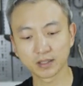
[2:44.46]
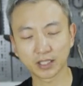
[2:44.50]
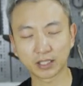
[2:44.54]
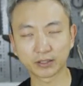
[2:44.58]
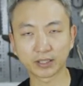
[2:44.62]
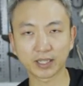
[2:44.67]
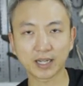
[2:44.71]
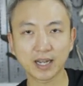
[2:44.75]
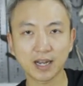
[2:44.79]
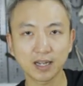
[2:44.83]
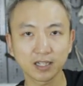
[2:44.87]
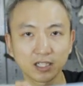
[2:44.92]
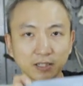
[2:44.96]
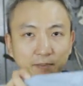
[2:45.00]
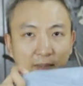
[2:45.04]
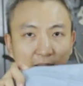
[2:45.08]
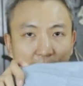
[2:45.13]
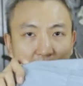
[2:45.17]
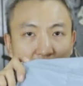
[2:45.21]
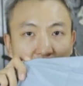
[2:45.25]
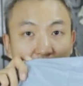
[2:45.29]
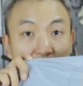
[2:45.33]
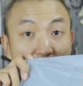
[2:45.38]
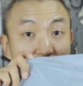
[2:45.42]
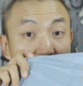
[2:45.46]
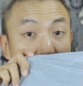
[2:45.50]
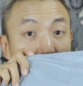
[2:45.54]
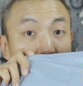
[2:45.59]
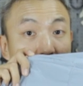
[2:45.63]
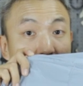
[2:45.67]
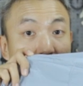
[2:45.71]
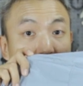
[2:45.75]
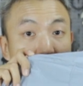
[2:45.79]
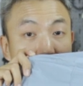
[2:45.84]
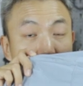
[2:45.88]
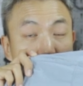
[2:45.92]
now the color may be very
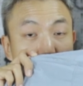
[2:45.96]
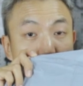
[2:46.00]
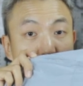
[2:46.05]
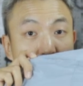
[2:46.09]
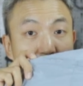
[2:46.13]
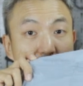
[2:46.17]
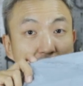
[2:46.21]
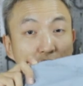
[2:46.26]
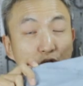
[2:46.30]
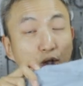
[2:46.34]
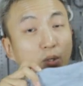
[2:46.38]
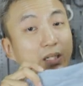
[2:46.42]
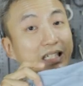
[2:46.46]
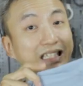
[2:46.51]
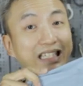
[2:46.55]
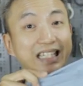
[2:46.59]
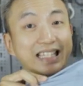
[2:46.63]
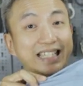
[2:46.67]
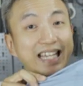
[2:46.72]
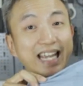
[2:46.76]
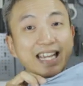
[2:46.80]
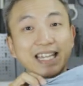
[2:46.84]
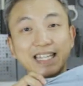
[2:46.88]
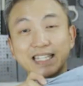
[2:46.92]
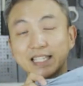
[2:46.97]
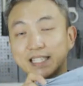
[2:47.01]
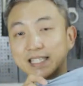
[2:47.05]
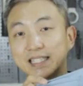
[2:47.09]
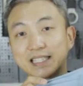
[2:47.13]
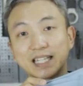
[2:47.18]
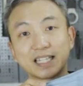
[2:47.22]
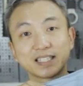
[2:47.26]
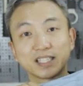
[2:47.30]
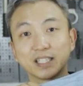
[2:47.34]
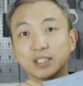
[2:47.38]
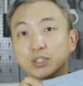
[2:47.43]
similar as a jersey. So in the day,
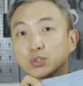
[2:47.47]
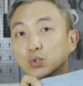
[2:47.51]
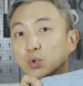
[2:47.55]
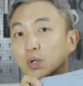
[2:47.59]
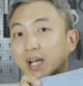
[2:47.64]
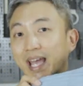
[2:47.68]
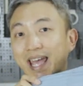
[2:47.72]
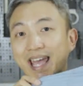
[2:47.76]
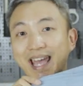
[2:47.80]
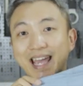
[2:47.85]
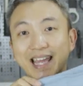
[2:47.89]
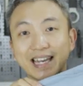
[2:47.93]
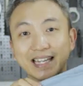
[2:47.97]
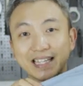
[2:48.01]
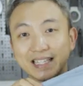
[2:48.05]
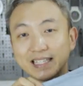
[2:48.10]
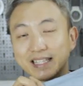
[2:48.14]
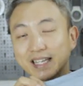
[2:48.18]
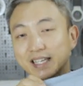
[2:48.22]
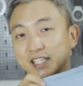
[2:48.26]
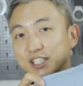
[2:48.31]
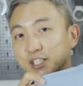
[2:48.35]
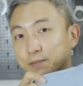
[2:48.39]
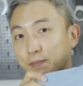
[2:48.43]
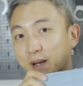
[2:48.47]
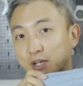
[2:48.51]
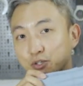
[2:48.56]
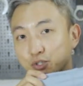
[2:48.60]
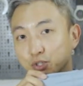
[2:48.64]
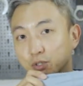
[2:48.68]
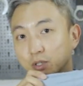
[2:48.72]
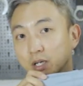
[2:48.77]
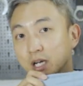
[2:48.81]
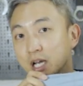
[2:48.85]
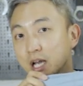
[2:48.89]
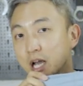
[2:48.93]
it doesn't look anything
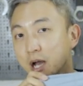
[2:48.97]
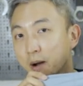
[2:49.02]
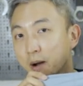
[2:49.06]
special.